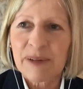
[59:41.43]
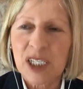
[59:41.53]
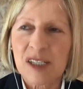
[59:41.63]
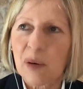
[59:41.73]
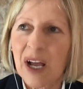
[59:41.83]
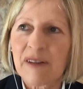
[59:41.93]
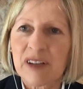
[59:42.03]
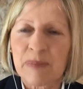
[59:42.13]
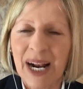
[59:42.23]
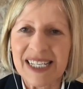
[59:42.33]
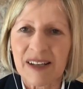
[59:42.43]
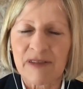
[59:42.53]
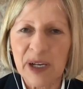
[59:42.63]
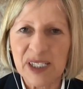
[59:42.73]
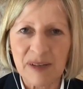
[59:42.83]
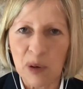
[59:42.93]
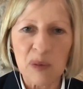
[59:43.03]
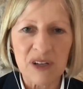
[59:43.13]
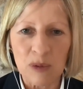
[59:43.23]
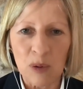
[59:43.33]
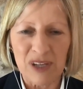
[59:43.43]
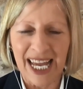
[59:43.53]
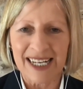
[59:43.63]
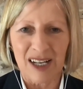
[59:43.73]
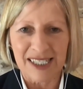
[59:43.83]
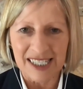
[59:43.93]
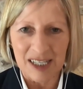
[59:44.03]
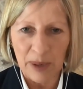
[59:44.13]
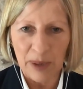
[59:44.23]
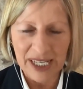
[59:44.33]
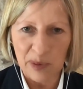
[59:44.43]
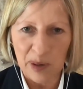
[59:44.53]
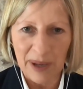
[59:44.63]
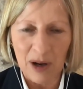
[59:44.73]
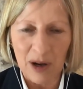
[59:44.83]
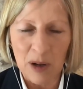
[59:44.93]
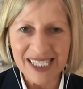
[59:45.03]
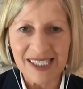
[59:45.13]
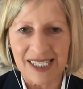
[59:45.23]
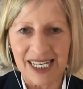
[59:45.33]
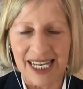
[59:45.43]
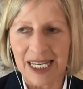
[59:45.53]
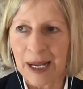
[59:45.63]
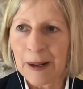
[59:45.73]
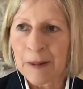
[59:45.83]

it was right. just all over the place. First of all, all the, all the headlines in the West were about obesity.